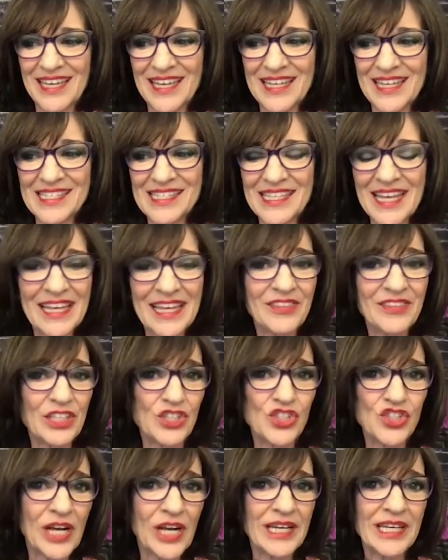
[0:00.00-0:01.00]
and saying
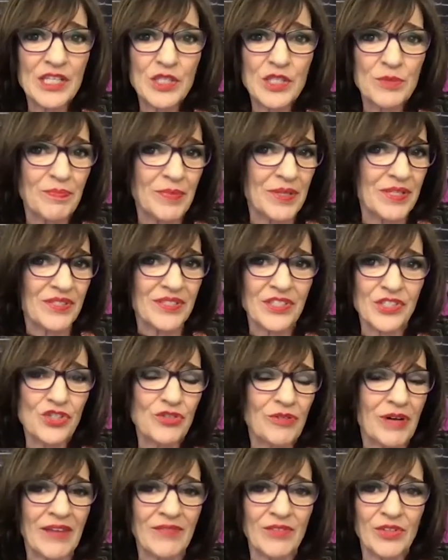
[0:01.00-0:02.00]
that Chinese business
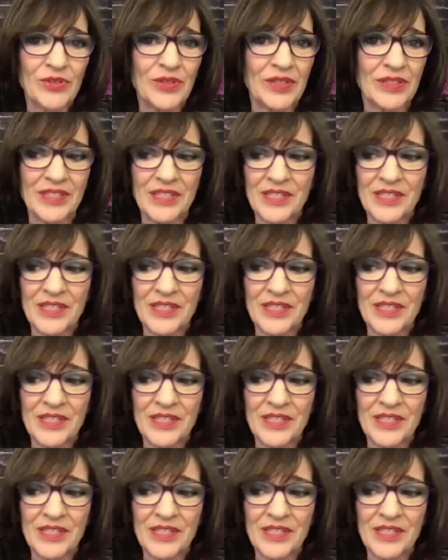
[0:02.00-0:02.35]
travel